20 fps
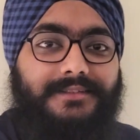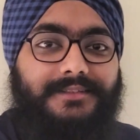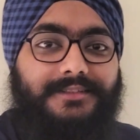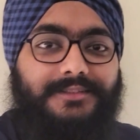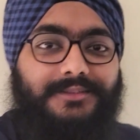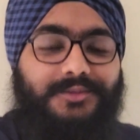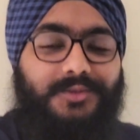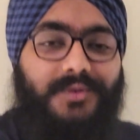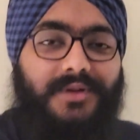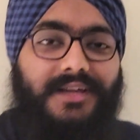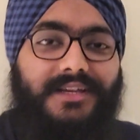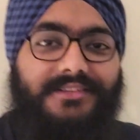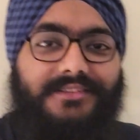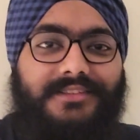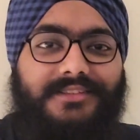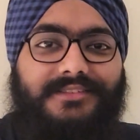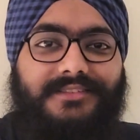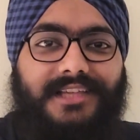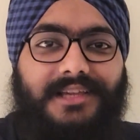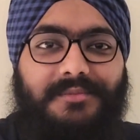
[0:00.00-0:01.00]
So guys,
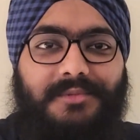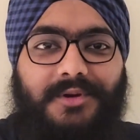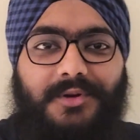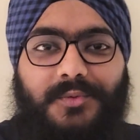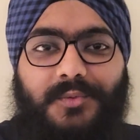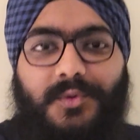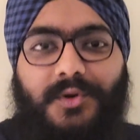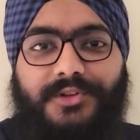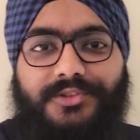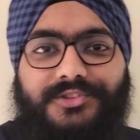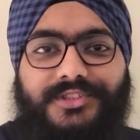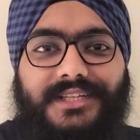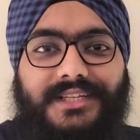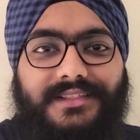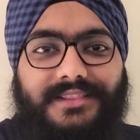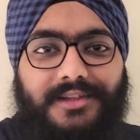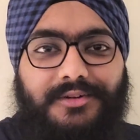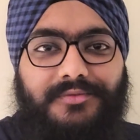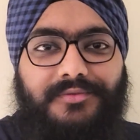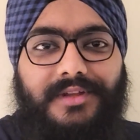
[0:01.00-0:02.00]
just came out
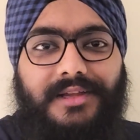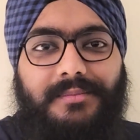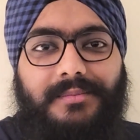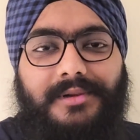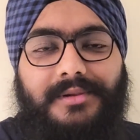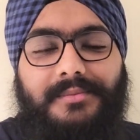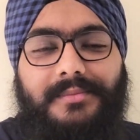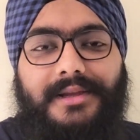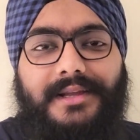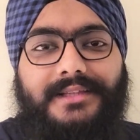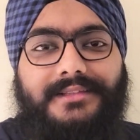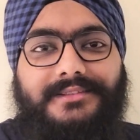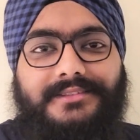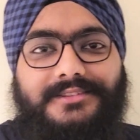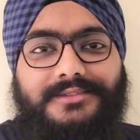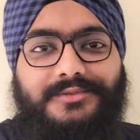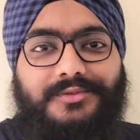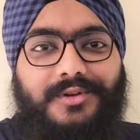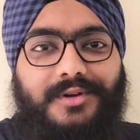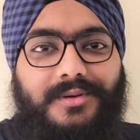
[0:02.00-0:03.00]
watching The
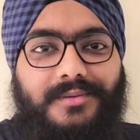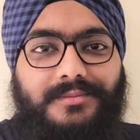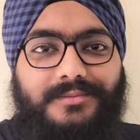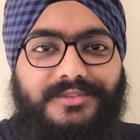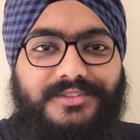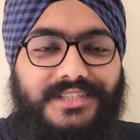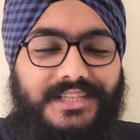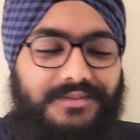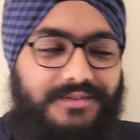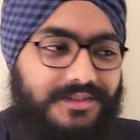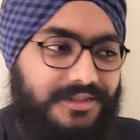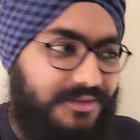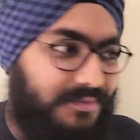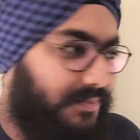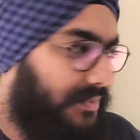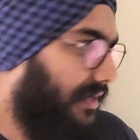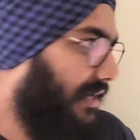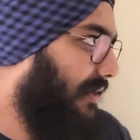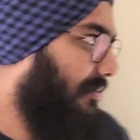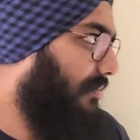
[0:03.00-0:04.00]
Fabelmans from Steven
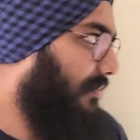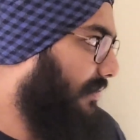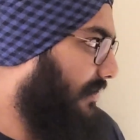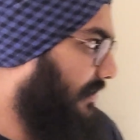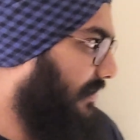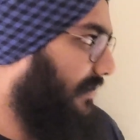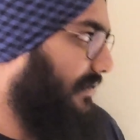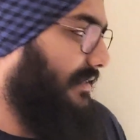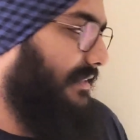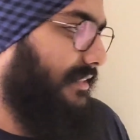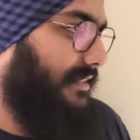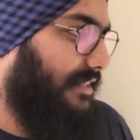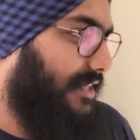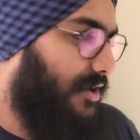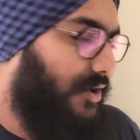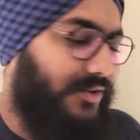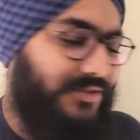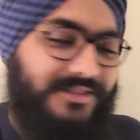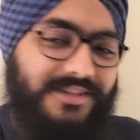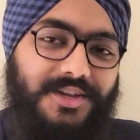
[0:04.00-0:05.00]
Spielberg,
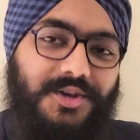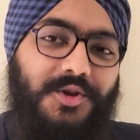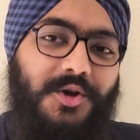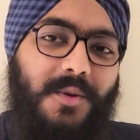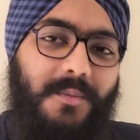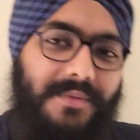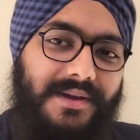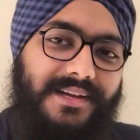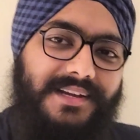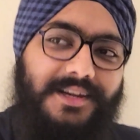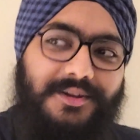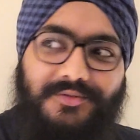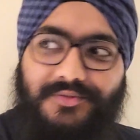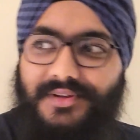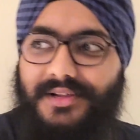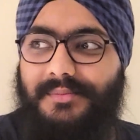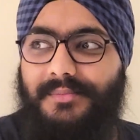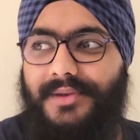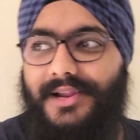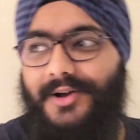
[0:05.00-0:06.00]
the Oscar-nominated
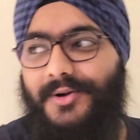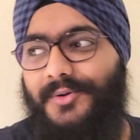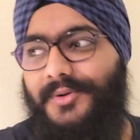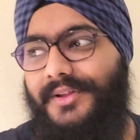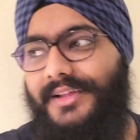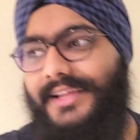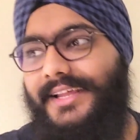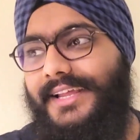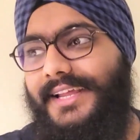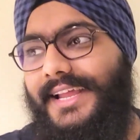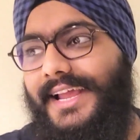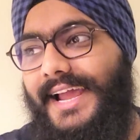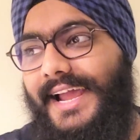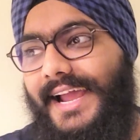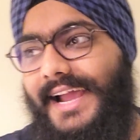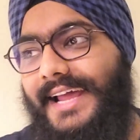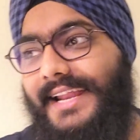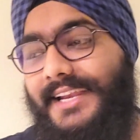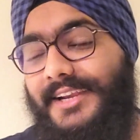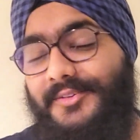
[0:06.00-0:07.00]
film now,
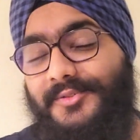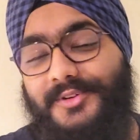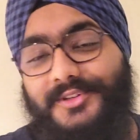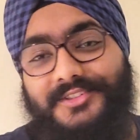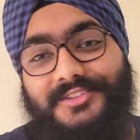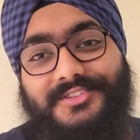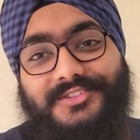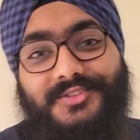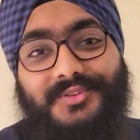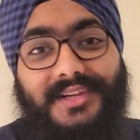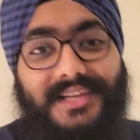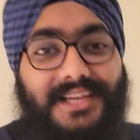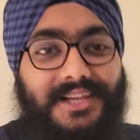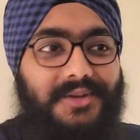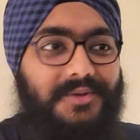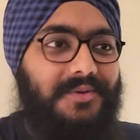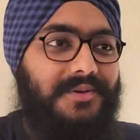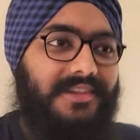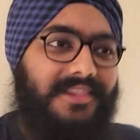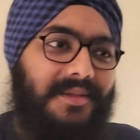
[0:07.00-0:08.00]
and it was really
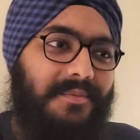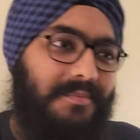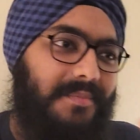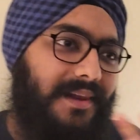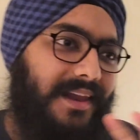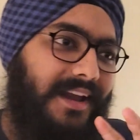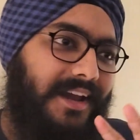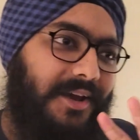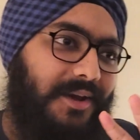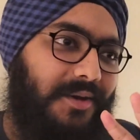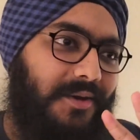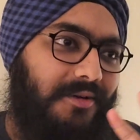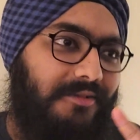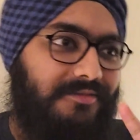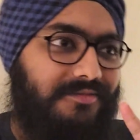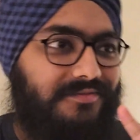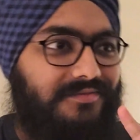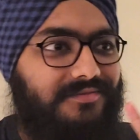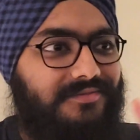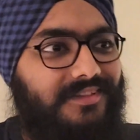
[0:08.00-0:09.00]
good. The blend
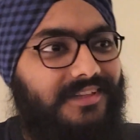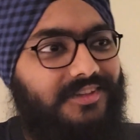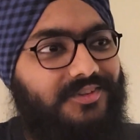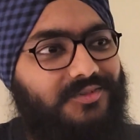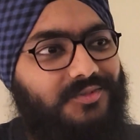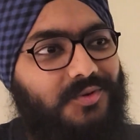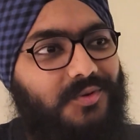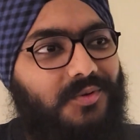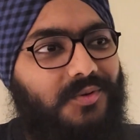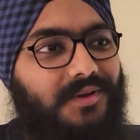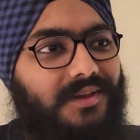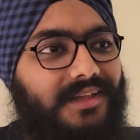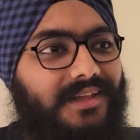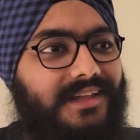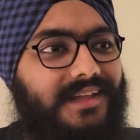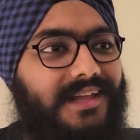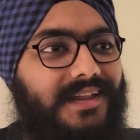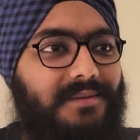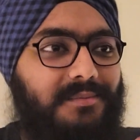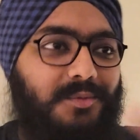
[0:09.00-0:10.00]
of the
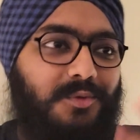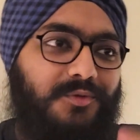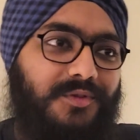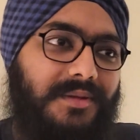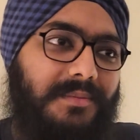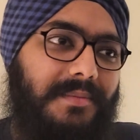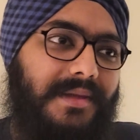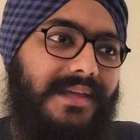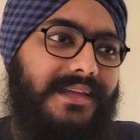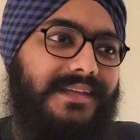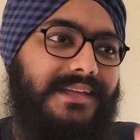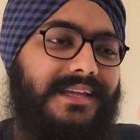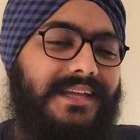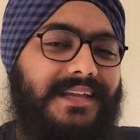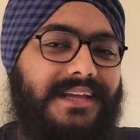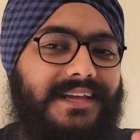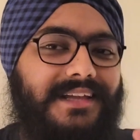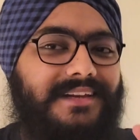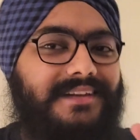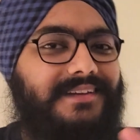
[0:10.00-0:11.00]
story and movie
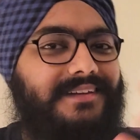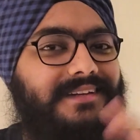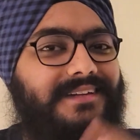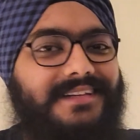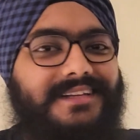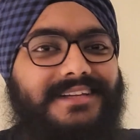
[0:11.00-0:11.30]
making, and